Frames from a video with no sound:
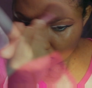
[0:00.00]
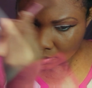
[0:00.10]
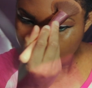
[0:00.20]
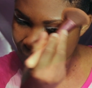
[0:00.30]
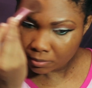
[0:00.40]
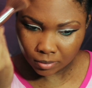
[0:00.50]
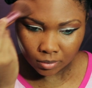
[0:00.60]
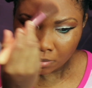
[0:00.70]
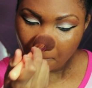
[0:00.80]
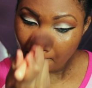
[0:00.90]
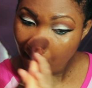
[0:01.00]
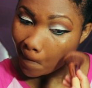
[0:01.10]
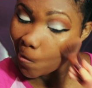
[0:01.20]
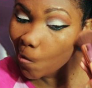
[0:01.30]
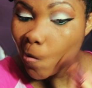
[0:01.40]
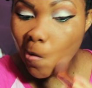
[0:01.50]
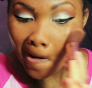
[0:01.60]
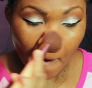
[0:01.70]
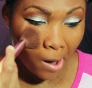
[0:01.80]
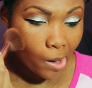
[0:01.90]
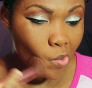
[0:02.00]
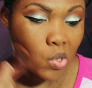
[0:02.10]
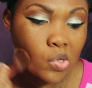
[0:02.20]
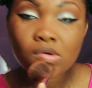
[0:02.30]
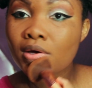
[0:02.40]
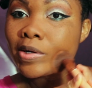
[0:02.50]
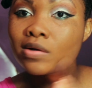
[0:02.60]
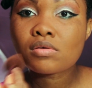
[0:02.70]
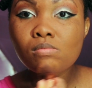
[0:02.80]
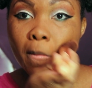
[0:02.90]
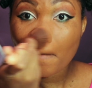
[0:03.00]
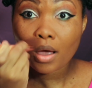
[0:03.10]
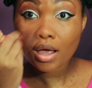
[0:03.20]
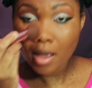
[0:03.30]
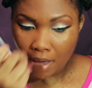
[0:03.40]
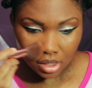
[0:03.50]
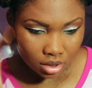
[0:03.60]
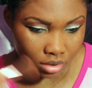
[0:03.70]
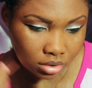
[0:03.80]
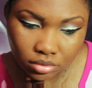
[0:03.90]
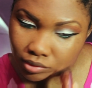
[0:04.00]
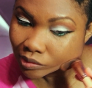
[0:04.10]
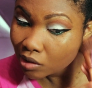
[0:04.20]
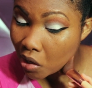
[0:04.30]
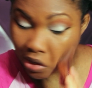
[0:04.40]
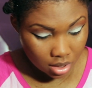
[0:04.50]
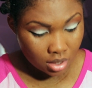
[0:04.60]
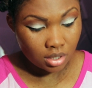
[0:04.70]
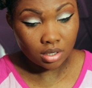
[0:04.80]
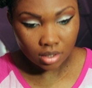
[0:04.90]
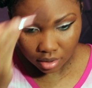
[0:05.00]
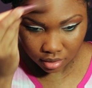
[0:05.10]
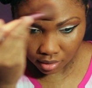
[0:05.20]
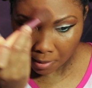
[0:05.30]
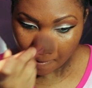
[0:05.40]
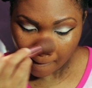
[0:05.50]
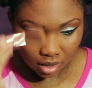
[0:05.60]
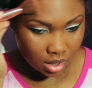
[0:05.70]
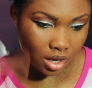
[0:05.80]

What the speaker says: And then I'm going to be using my BareMinerals loose powder all over my face.